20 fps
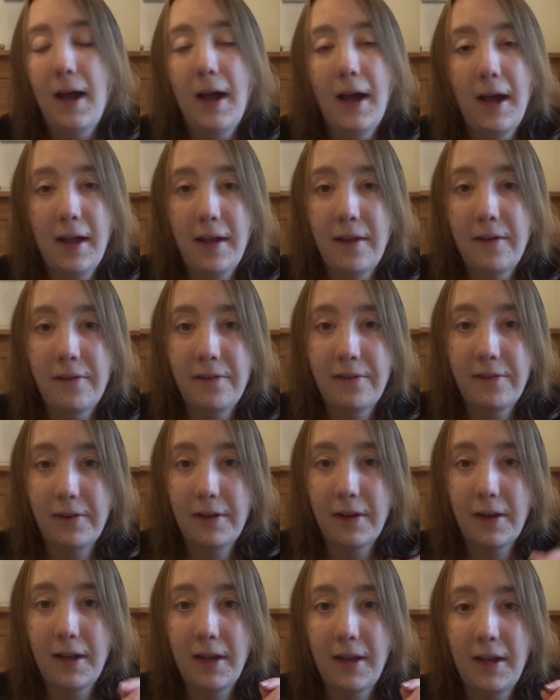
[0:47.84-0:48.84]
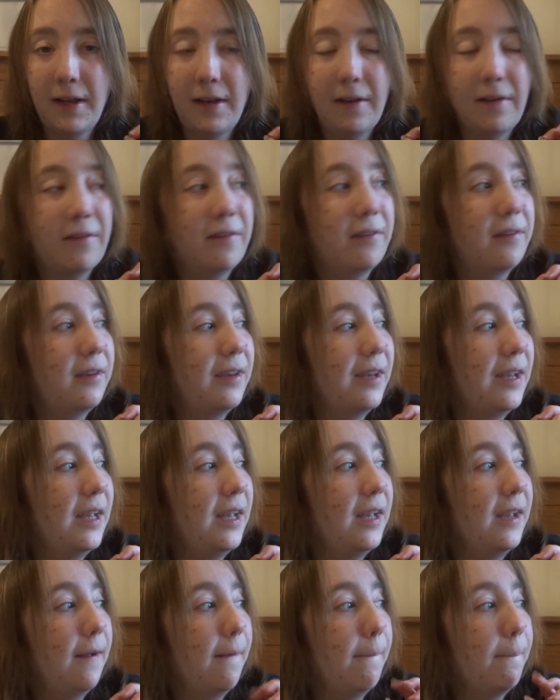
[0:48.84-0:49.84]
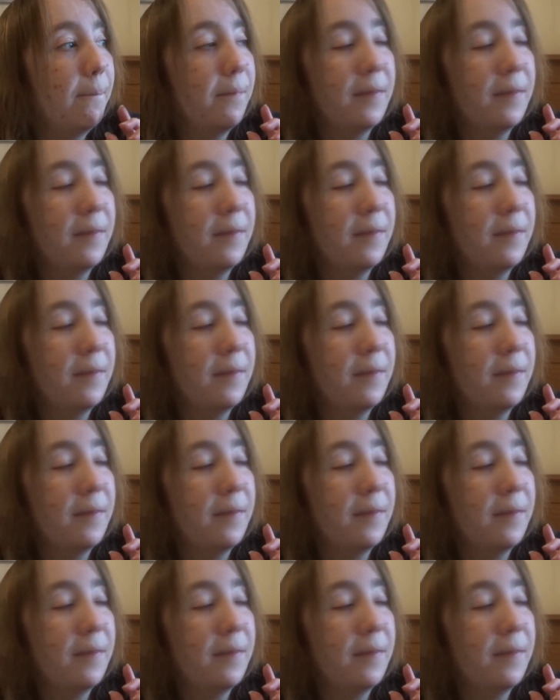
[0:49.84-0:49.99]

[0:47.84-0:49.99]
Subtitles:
and it's the